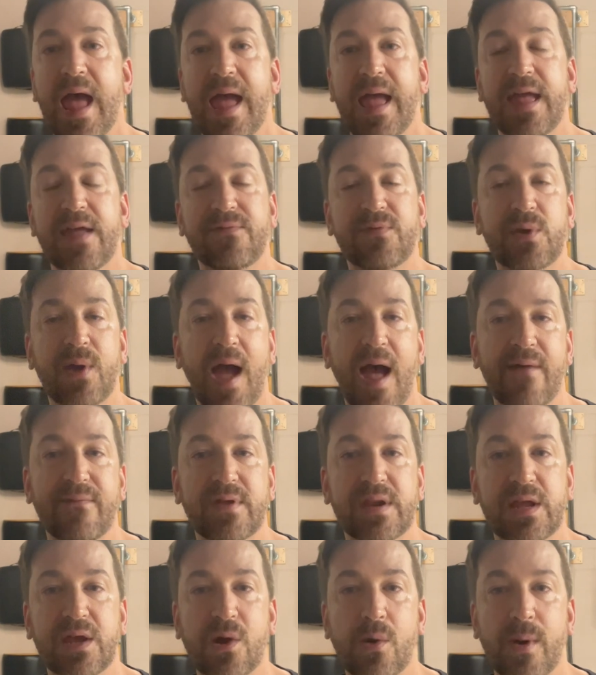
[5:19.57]
If you have
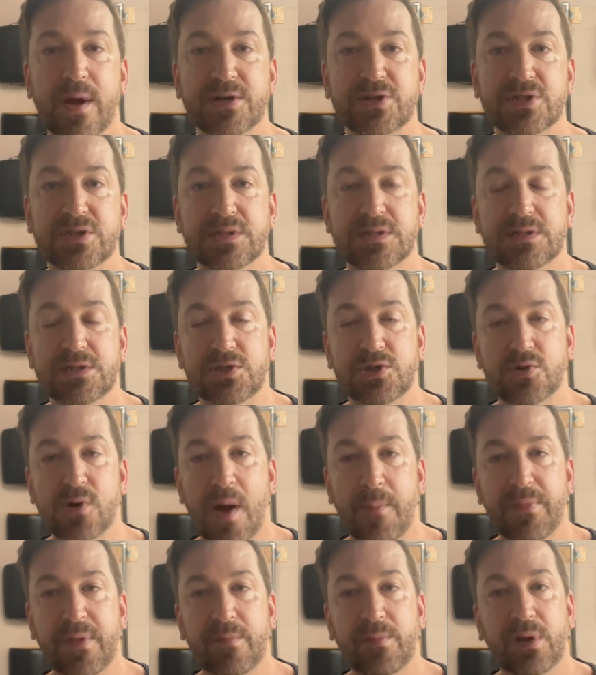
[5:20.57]
any questions,
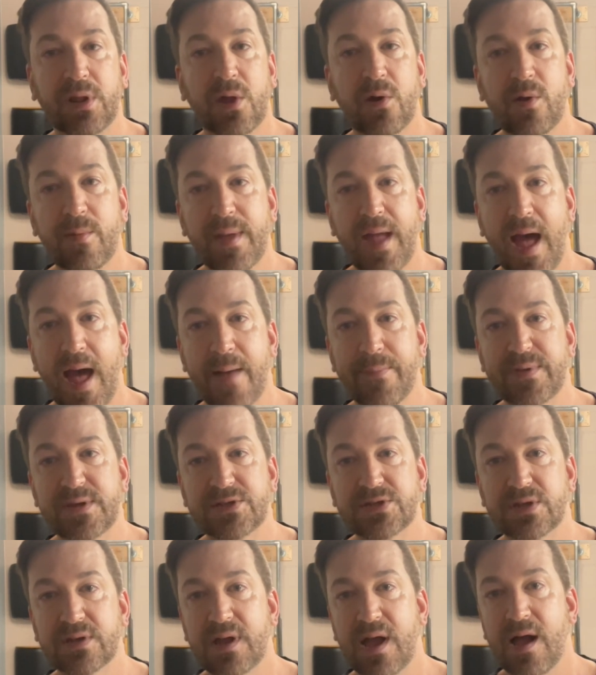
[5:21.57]
drop them below. I'll be happy
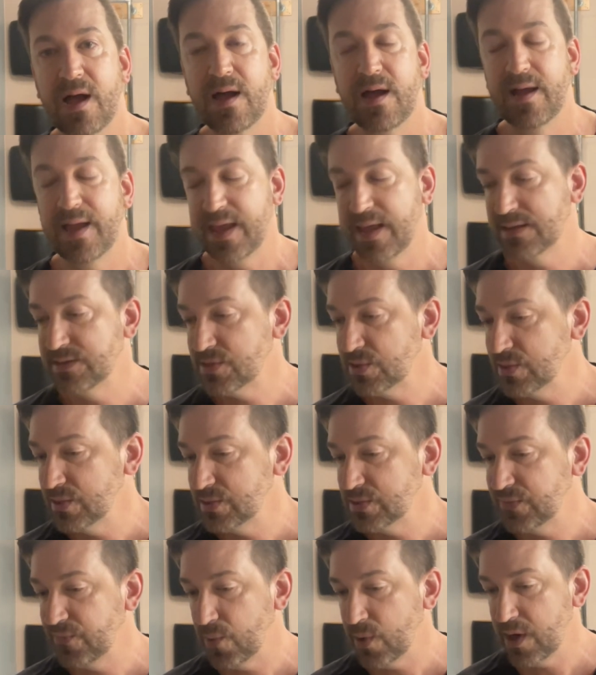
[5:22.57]
to answer
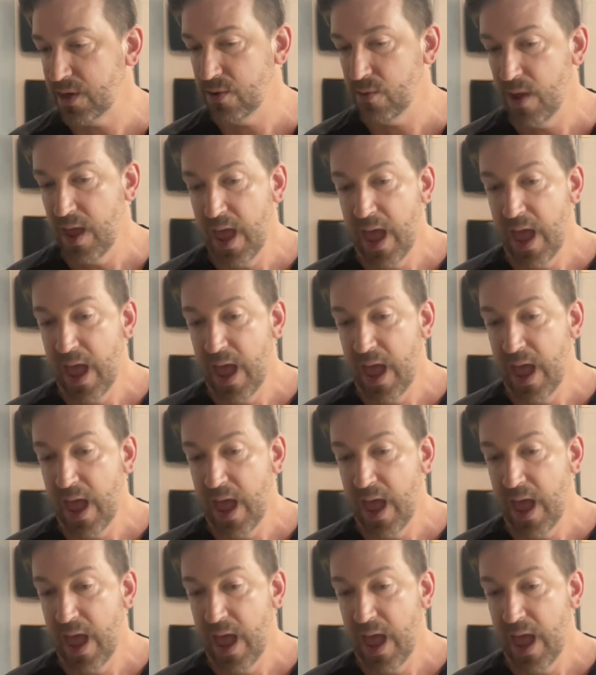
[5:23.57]
those for you.